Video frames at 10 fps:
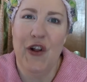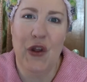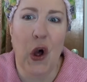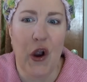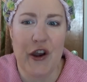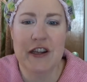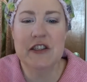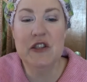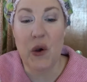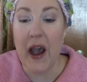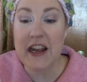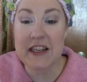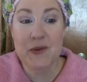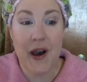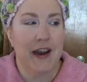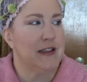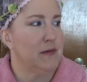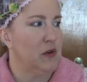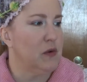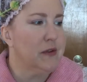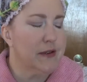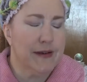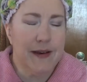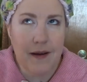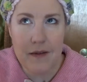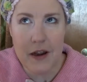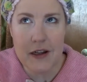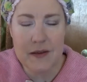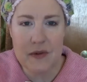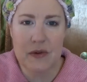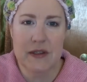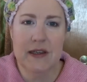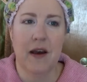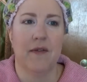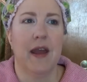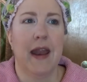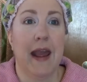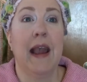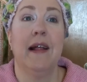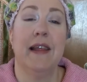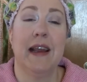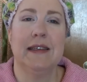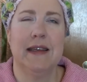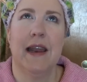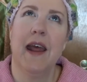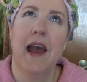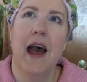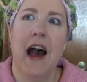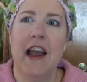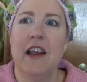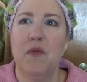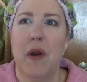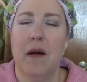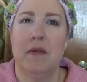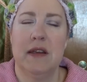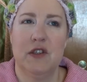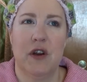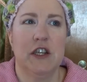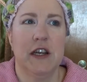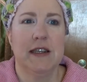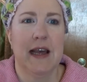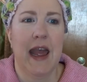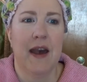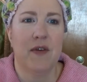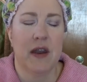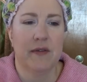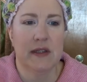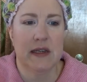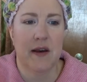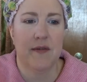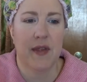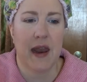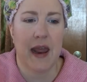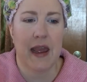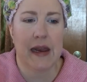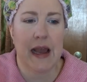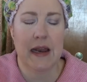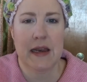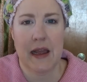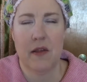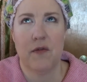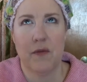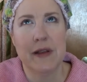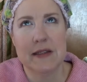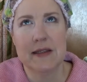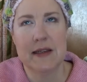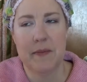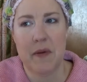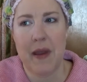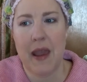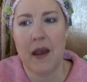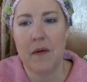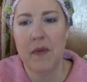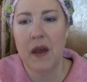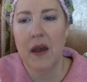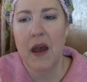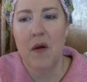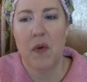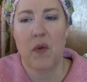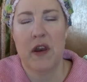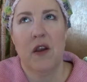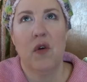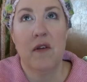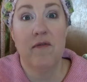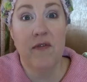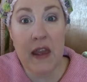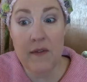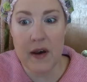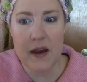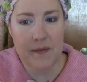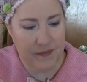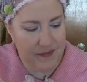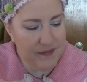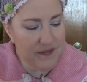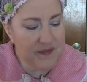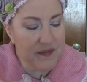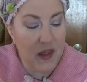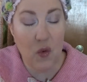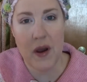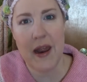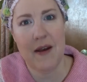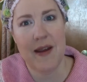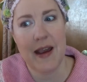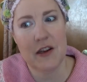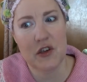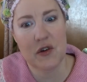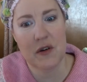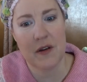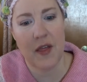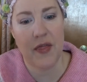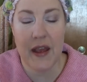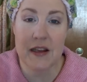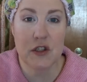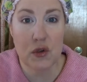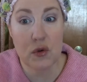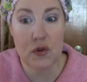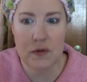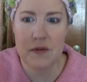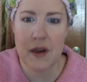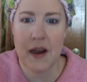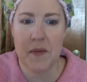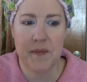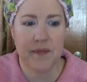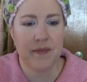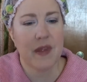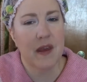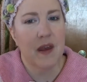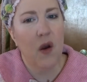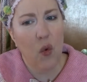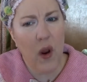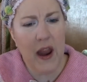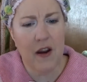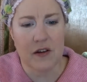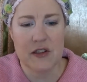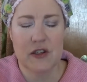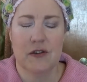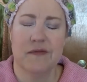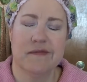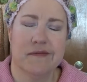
Lord, so I just wanted some new stuff. Wanted some new stuff, and I got, like I said, I could probably stretch it because I have enough stuff that I had gotten together for Mississippi Mayhem. But when you go to Viva, you want to have extra things to um, wear. So